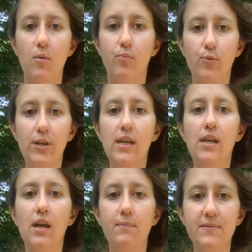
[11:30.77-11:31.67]

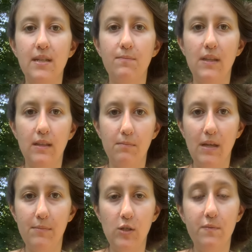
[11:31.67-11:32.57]
bringing up something that
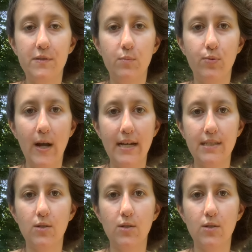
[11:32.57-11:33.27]
maybe you've suppressed,